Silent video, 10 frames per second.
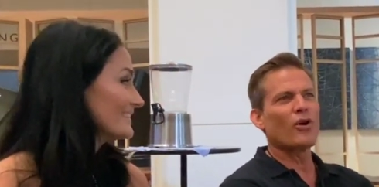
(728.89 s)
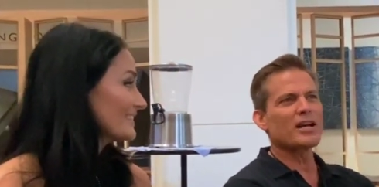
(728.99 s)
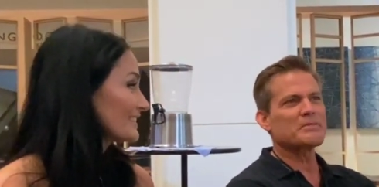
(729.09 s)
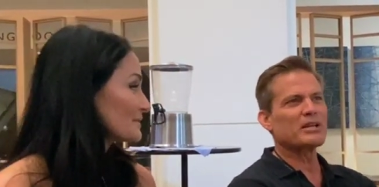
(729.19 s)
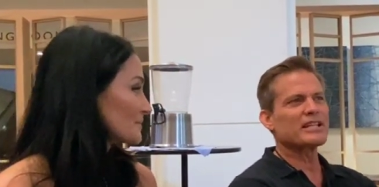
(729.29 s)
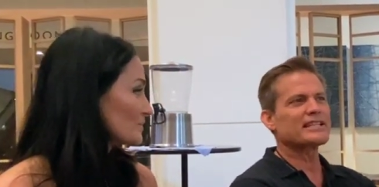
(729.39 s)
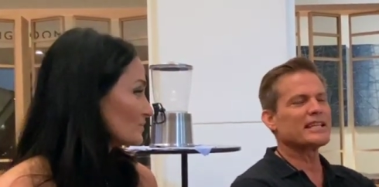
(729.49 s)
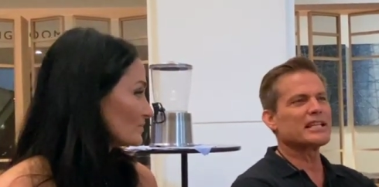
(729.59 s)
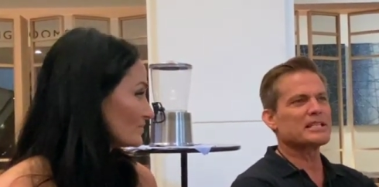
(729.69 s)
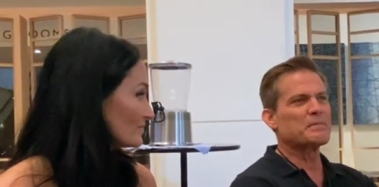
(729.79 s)
Speaker 1: awesome. I'm going to
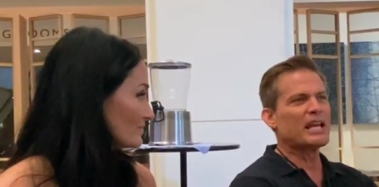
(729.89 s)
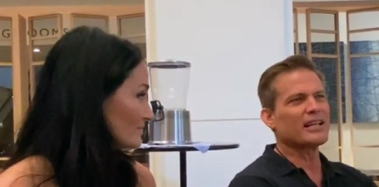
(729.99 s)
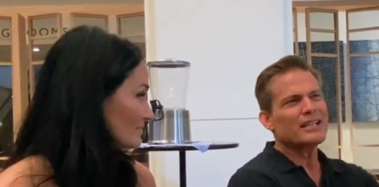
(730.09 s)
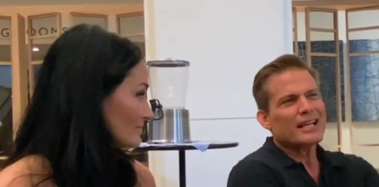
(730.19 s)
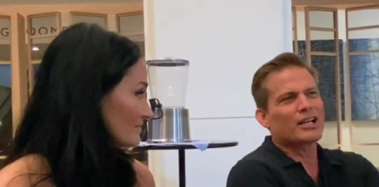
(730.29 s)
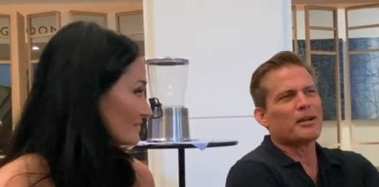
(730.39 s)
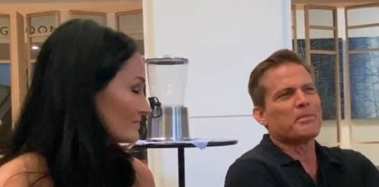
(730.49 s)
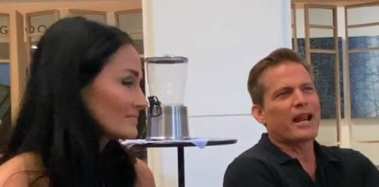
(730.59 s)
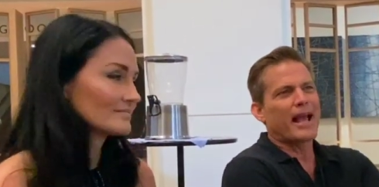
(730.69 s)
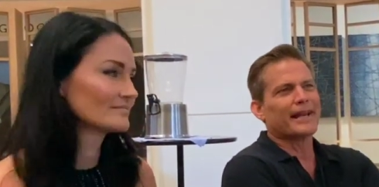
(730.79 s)
see that it's me. It could have
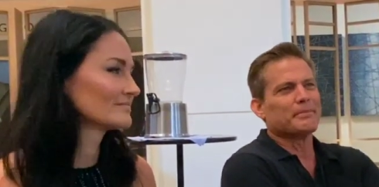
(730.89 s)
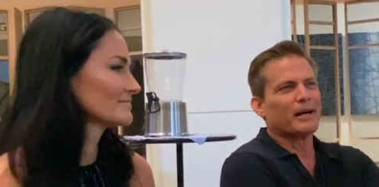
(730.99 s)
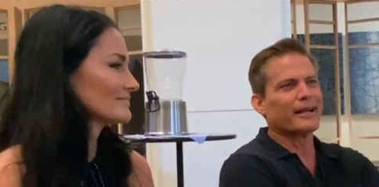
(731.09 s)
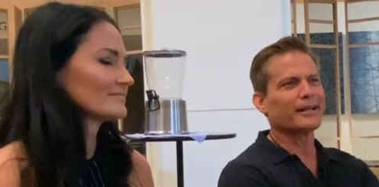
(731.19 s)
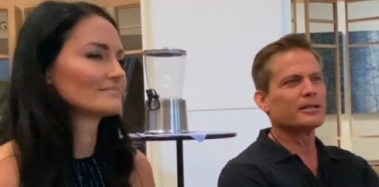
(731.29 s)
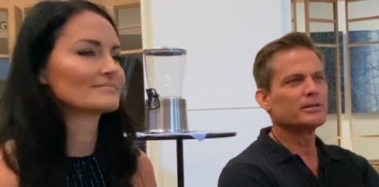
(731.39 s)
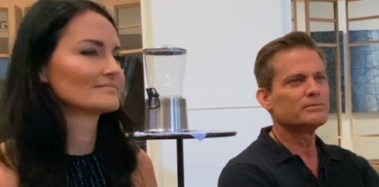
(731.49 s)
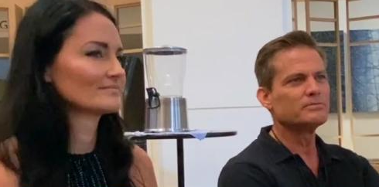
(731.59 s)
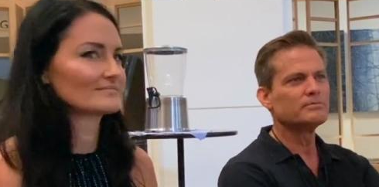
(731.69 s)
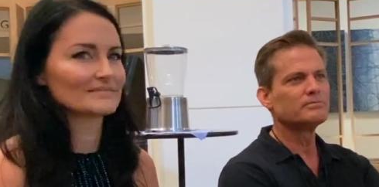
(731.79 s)
been anybody.
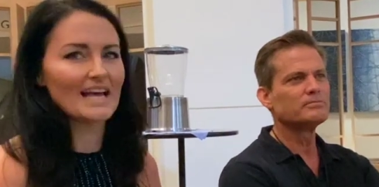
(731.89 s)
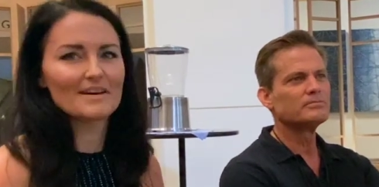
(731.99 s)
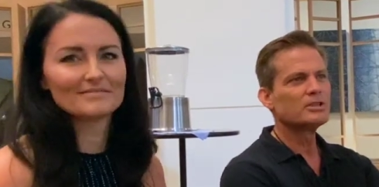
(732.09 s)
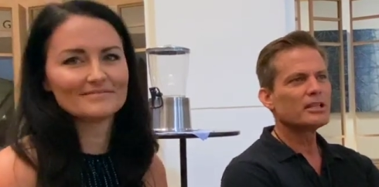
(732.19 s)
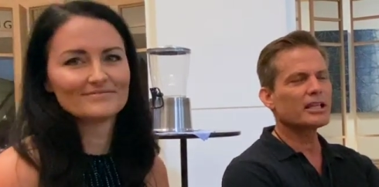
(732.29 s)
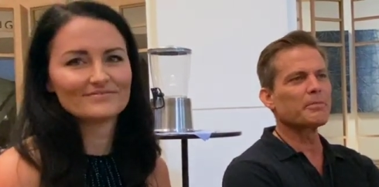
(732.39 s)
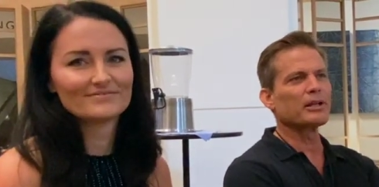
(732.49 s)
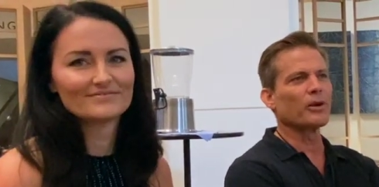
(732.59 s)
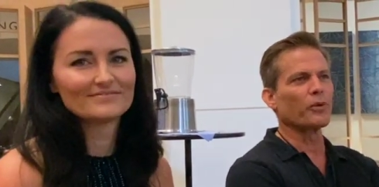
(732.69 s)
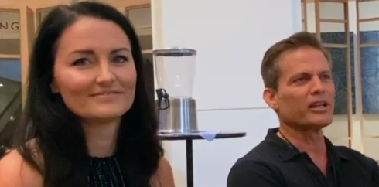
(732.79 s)
Yeah. Could have
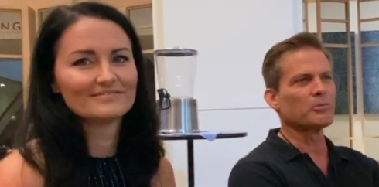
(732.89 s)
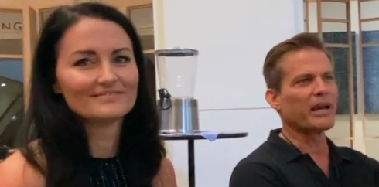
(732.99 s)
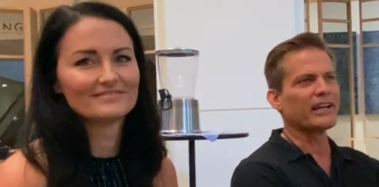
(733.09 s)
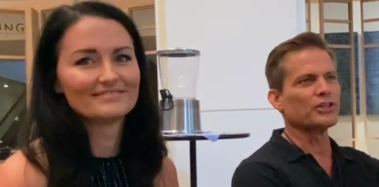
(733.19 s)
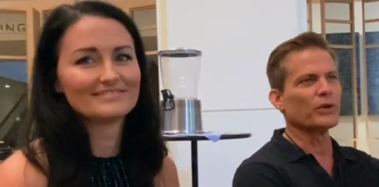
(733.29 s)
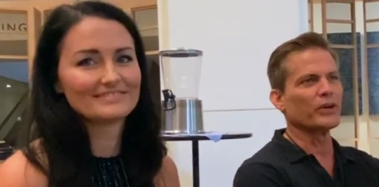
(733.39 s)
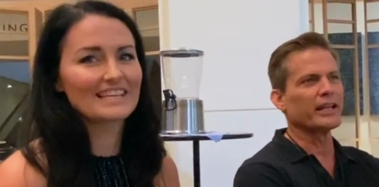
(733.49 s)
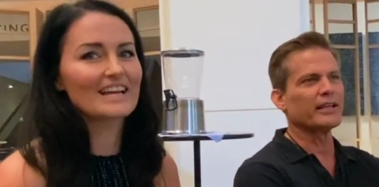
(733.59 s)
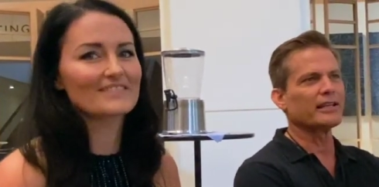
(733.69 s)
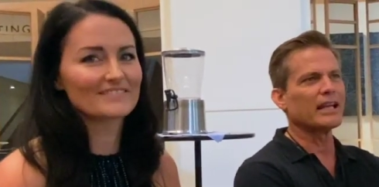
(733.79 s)
been the real man doing
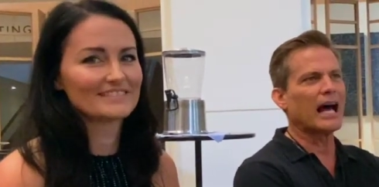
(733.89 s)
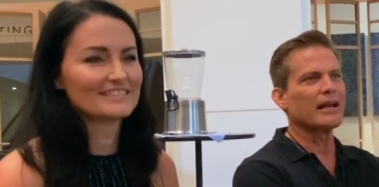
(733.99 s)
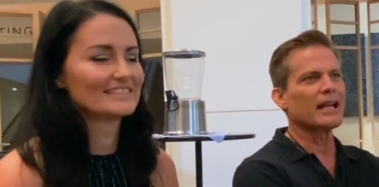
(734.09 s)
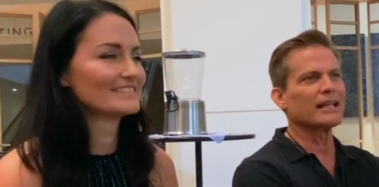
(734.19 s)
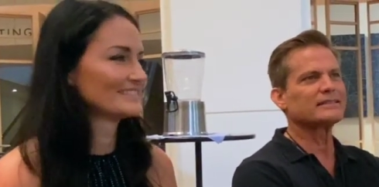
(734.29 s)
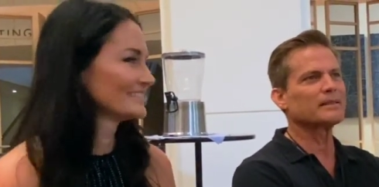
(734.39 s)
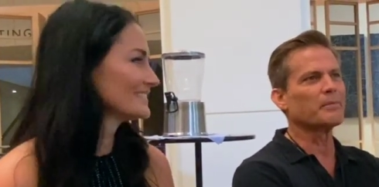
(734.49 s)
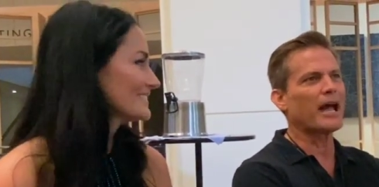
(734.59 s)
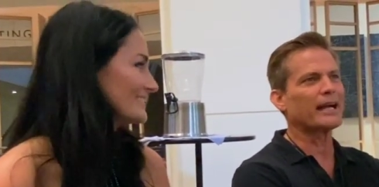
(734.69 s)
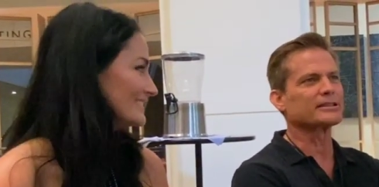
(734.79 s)
it. Yeah. Not, not
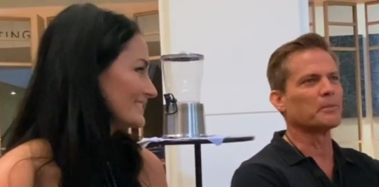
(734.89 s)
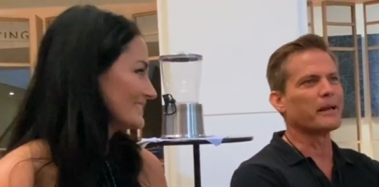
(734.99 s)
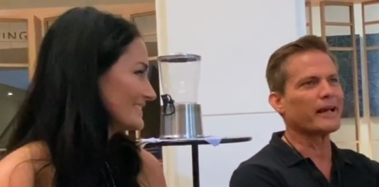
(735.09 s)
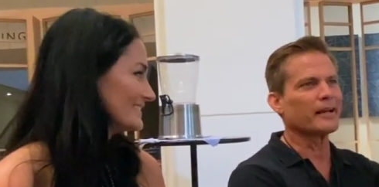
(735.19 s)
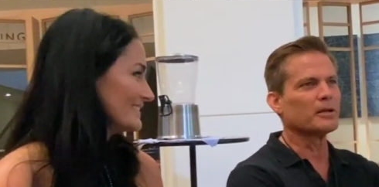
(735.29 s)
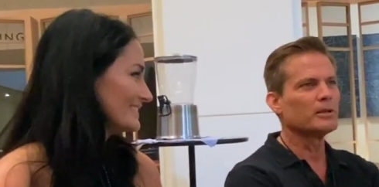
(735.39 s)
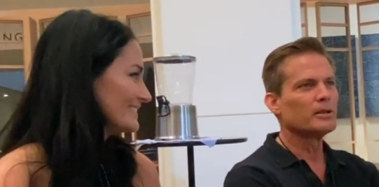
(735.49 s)
some actor man.